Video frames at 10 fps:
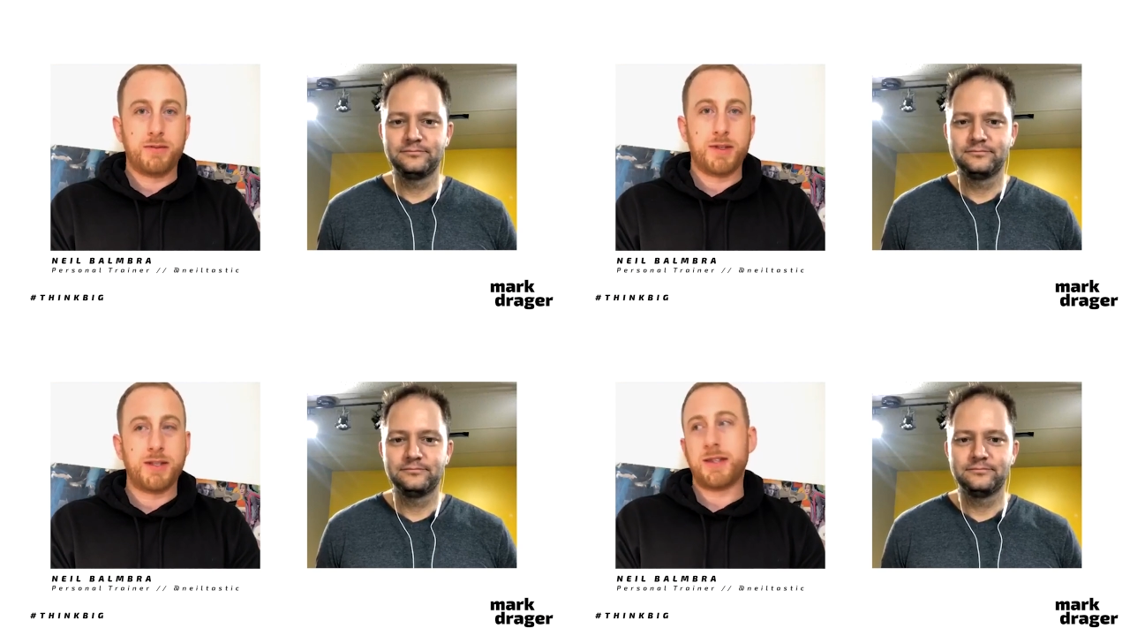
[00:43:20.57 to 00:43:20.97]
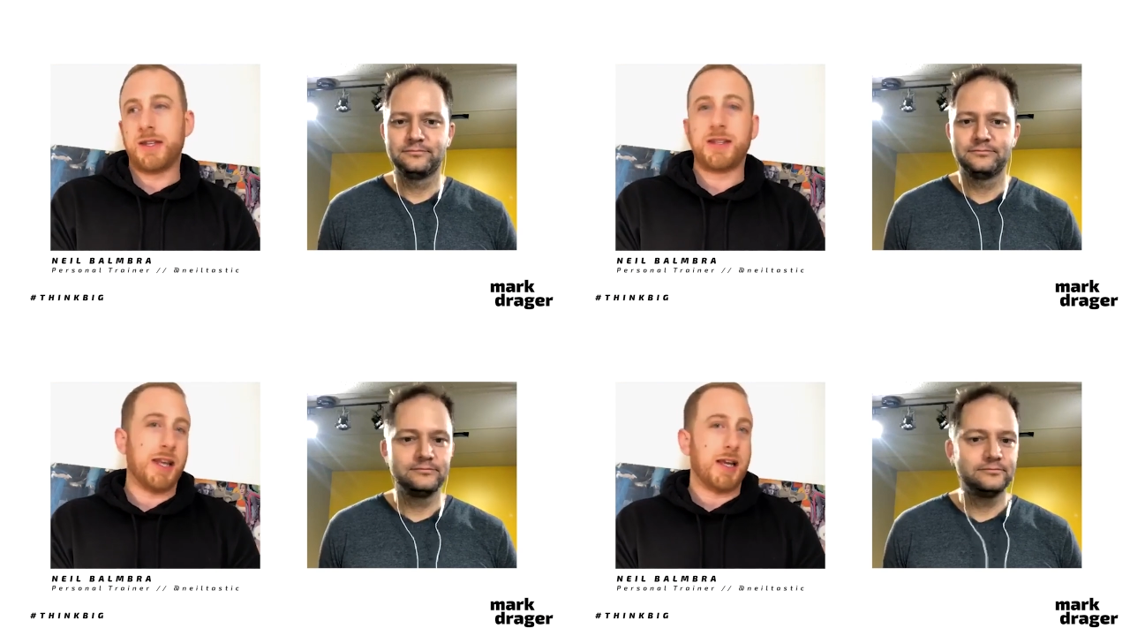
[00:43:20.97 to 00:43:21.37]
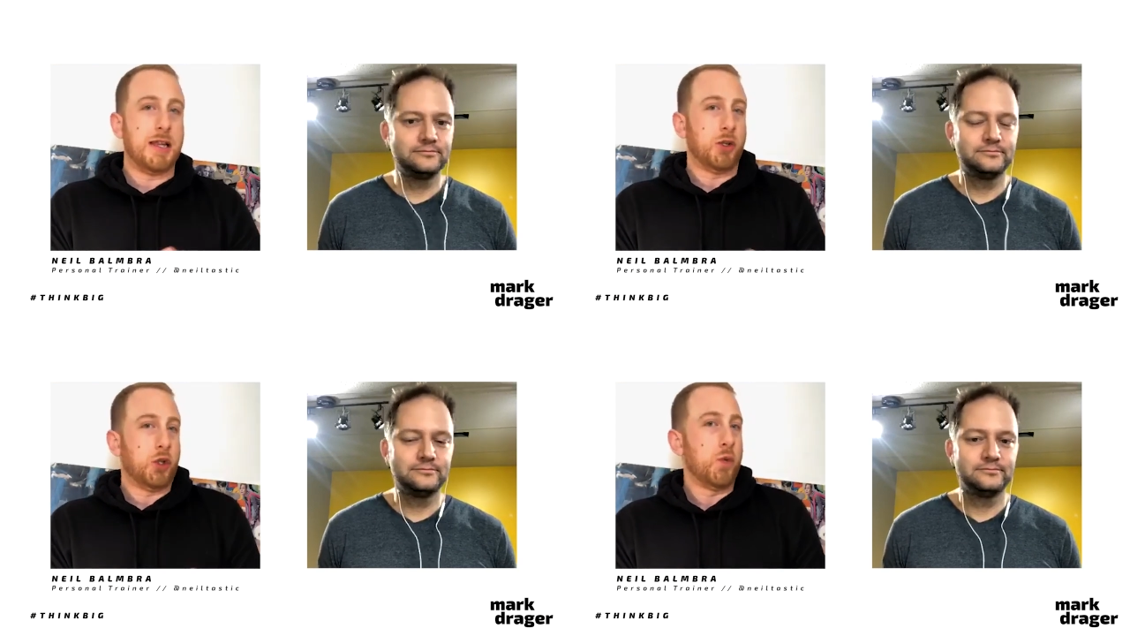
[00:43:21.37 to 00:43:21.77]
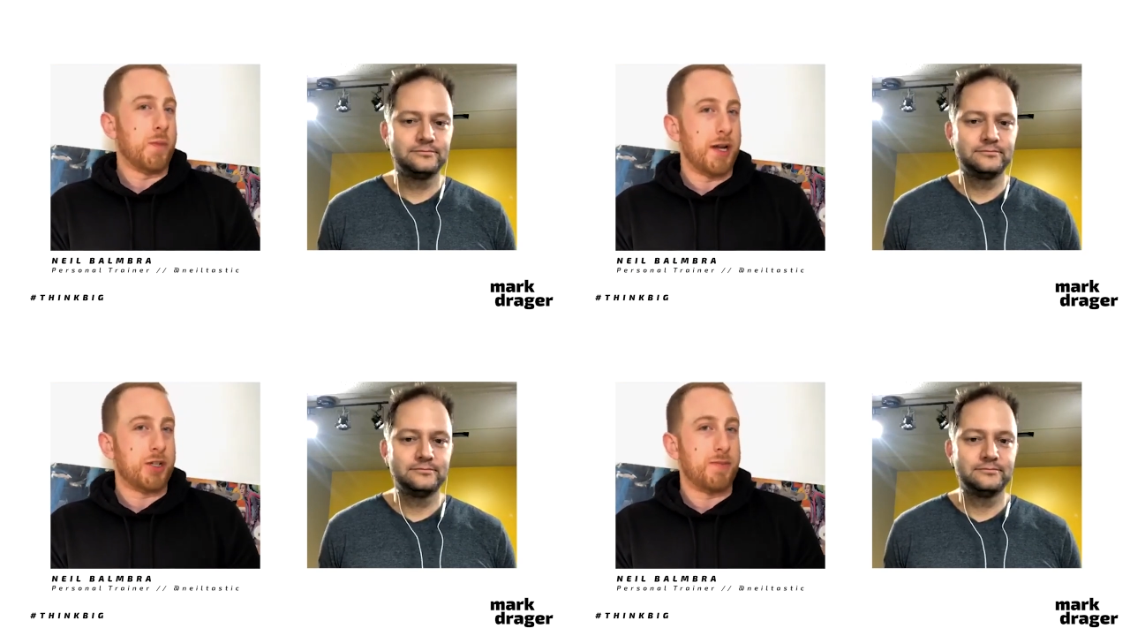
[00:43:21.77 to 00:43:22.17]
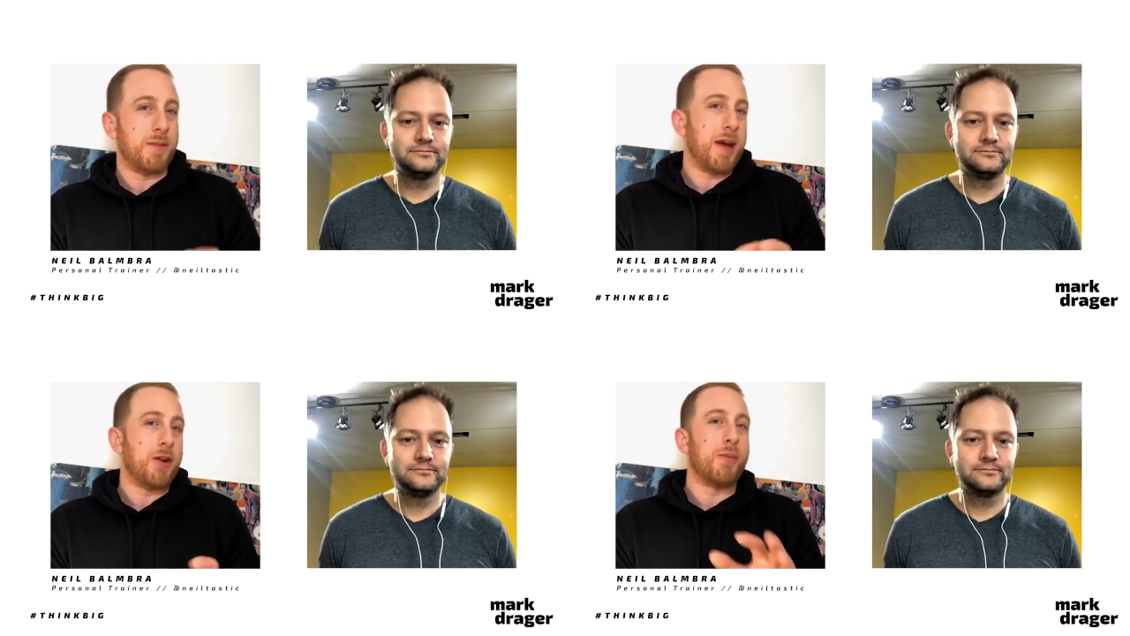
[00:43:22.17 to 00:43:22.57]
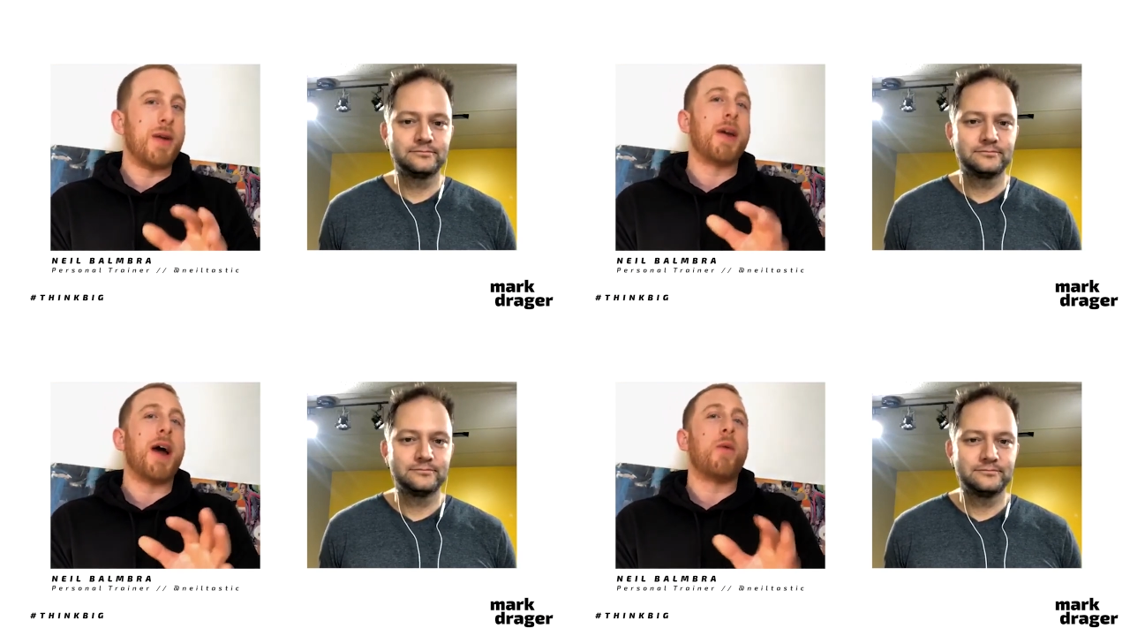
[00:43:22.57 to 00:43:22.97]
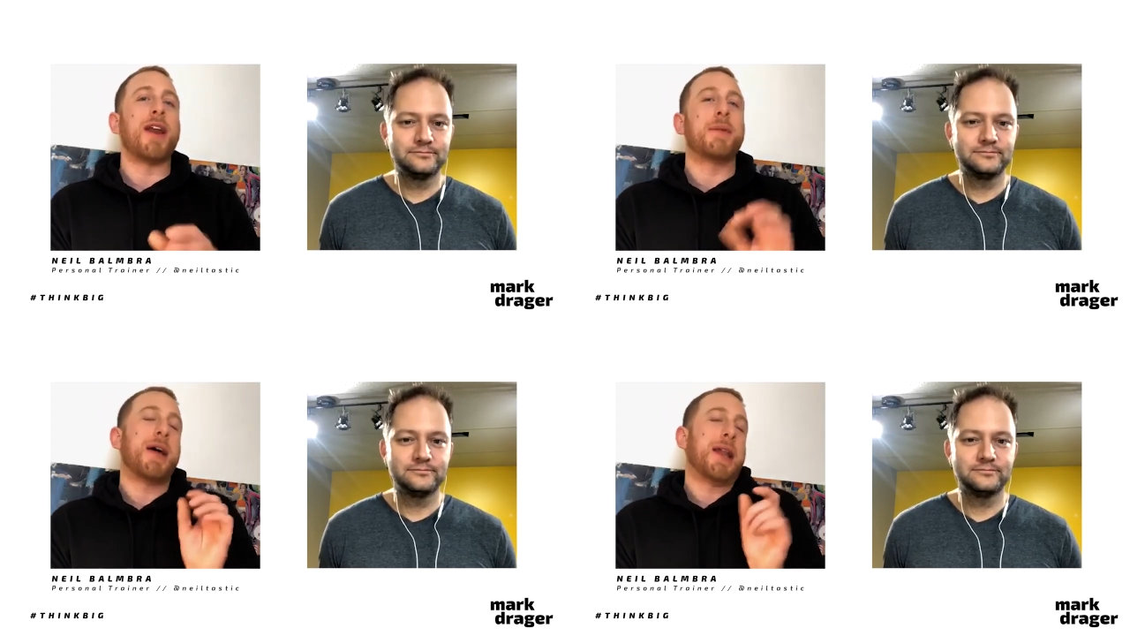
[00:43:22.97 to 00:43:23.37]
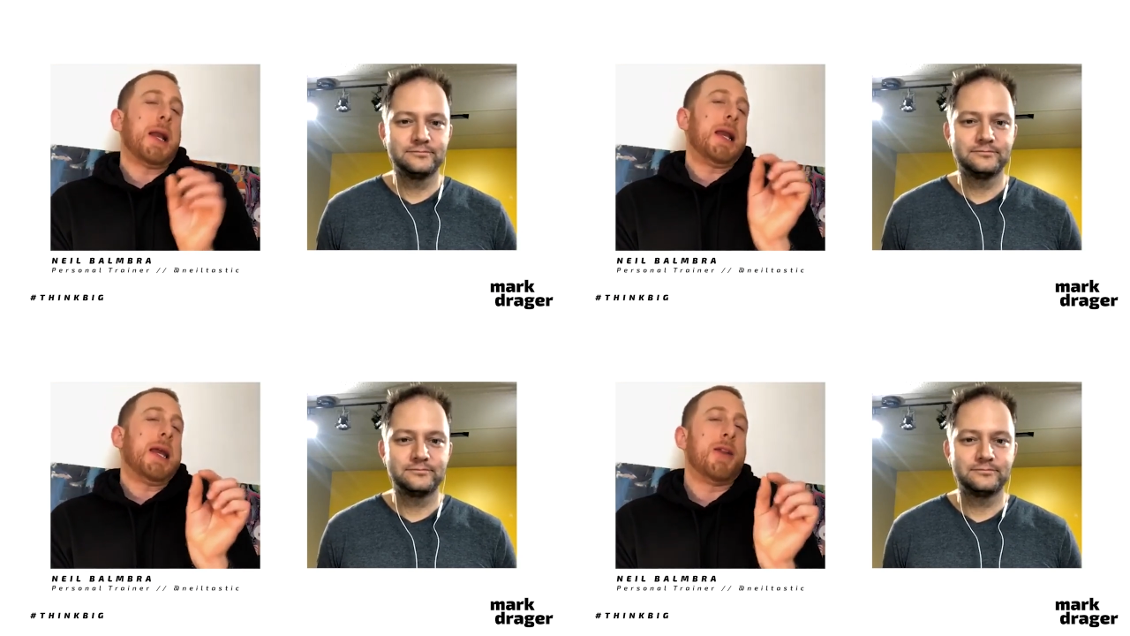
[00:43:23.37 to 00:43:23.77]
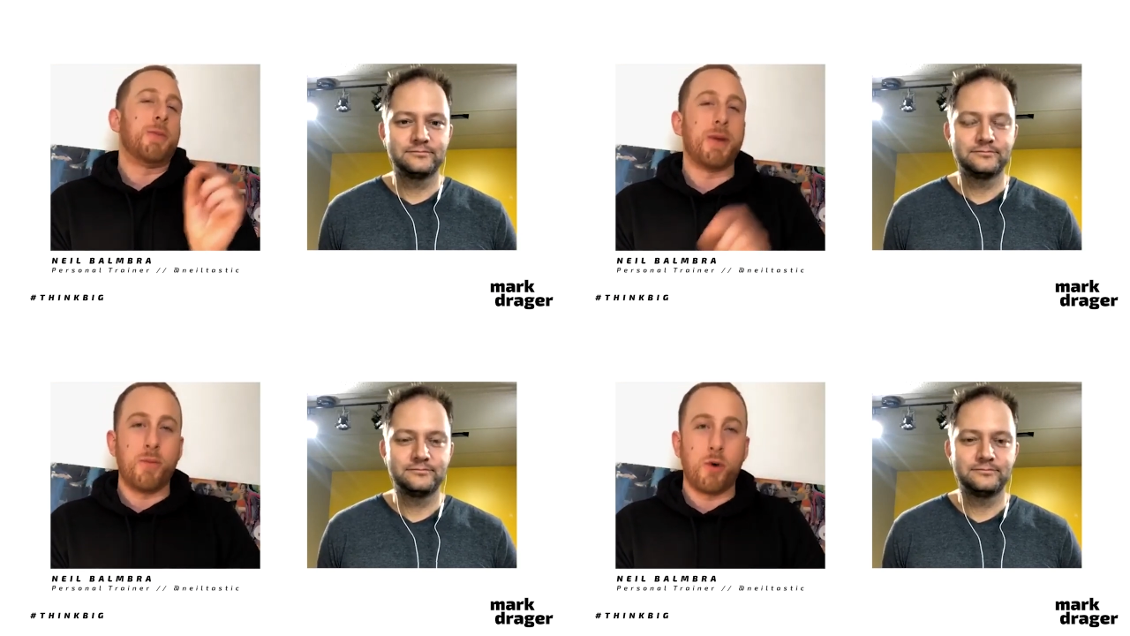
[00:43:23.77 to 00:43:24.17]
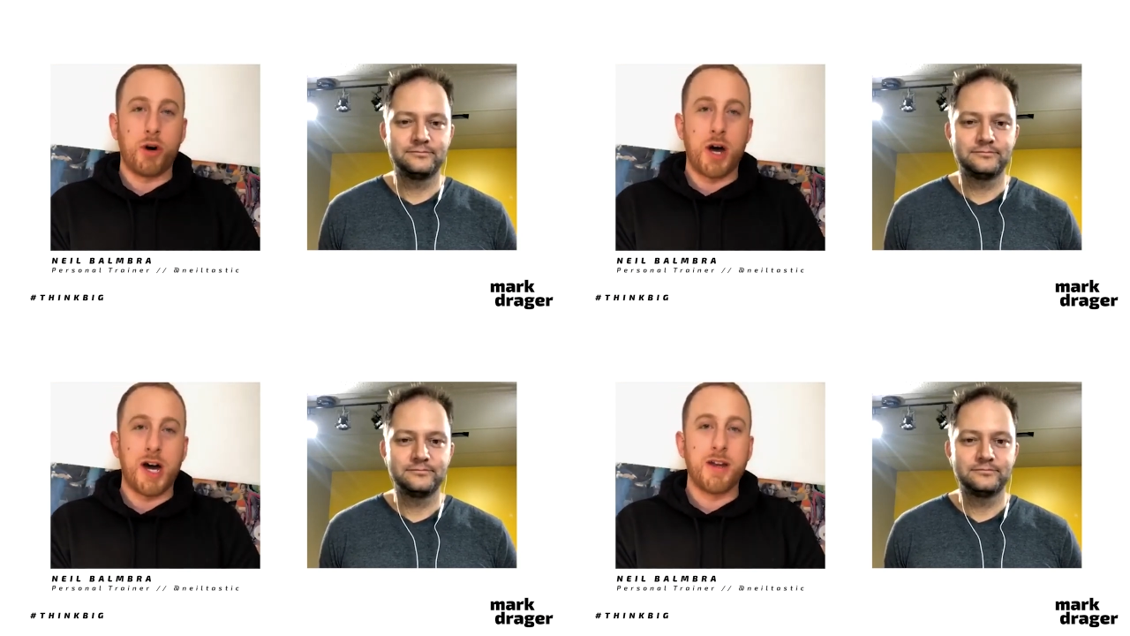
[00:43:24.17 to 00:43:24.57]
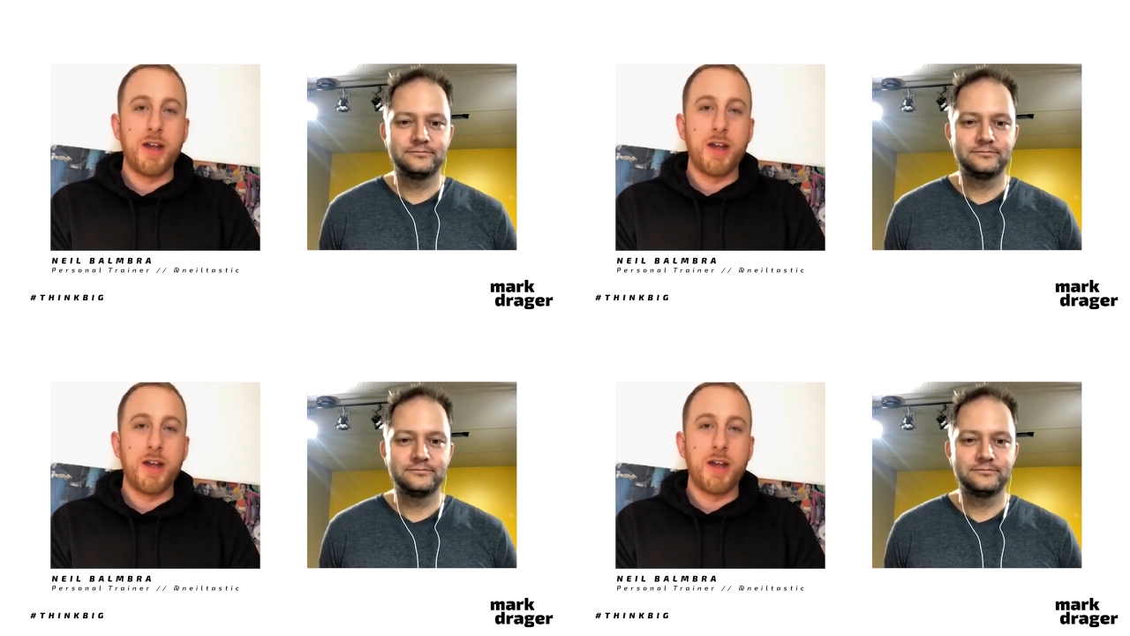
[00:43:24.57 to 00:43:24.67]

Speaker 1: this, this is like a little too much. Maybe I don't, maybe I want to put like a little bit more on,